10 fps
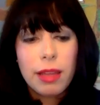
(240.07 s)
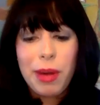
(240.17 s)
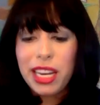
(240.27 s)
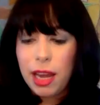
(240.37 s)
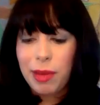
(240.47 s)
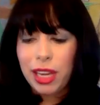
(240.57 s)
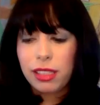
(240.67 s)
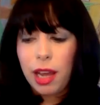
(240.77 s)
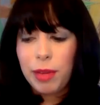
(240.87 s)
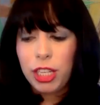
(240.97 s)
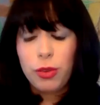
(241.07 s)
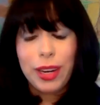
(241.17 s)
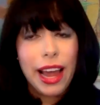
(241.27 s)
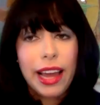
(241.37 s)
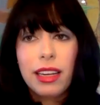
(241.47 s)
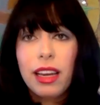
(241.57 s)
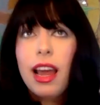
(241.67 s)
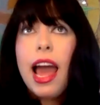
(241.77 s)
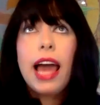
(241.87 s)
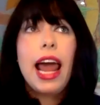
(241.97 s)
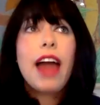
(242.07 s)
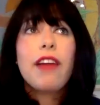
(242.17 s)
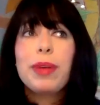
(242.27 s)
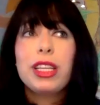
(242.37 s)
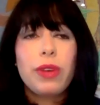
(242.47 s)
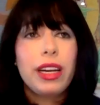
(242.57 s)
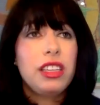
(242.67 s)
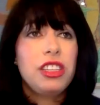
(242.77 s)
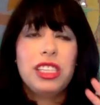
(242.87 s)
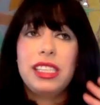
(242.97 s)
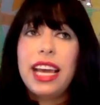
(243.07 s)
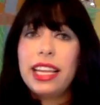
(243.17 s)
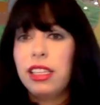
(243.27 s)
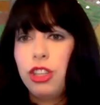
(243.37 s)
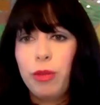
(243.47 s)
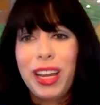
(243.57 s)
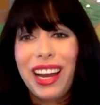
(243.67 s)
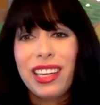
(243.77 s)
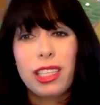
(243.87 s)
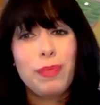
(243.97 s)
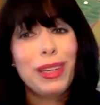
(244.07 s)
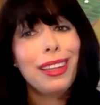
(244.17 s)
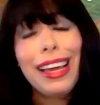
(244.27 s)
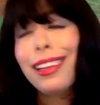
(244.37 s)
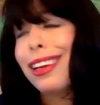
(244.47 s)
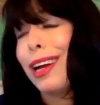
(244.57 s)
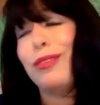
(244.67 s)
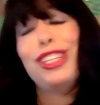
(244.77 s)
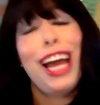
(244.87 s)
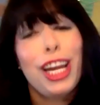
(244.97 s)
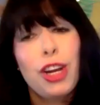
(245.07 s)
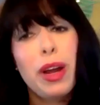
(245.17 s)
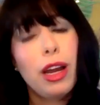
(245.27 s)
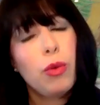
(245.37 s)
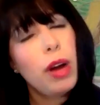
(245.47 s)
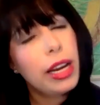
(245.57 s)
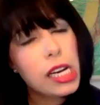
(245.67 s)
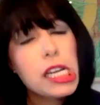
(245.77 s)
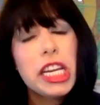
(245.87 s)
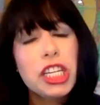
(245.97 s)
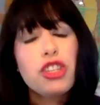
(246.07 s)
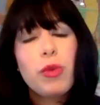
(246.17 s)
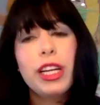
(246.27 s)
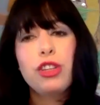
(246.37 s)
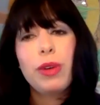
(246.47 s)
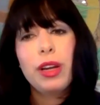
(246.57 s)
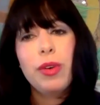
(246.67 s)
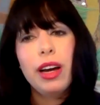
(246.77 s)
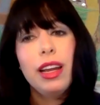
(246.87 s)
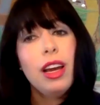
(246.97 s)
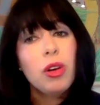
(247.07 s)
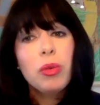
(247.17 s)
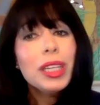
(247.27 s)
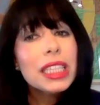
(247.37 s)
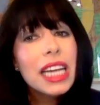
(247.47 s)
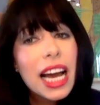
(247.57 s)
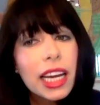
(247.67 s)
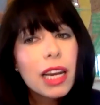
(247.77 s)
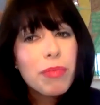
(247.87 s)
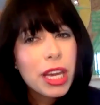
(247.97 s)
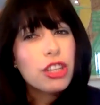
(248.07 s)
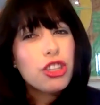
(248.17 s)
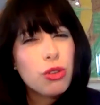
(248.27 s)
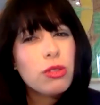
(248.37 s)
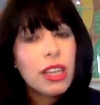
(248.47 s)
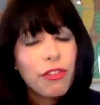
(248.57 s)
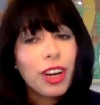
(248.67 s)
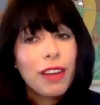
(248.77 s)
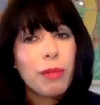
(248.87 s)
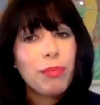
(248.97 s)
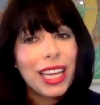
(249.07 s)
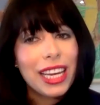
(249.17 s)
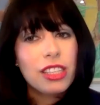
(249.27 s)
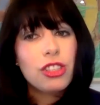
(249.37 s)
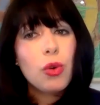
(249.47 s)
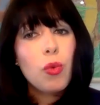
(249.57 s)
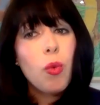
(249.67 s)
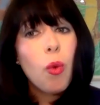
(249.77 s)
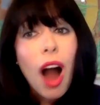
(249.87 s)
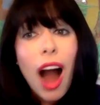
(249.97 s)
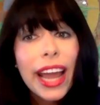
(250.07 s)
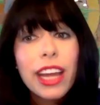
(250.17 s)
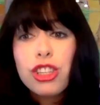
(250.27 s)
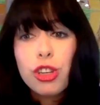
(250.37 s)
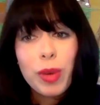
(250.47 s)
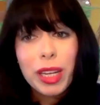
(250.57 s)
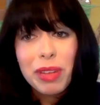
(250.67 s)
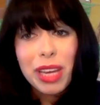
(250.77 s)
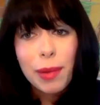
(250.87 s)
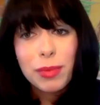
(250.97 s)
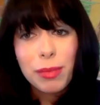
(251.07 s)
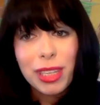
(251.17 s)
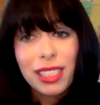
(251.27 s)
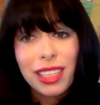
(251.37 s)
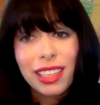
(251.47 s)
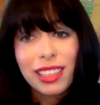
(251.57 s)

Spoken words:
pandemic is coming to an end and everybody's ready to just get this year behind us. But likely come January 1 and into 2021, we're not going to be in too different of a place. So why should we be optimistic?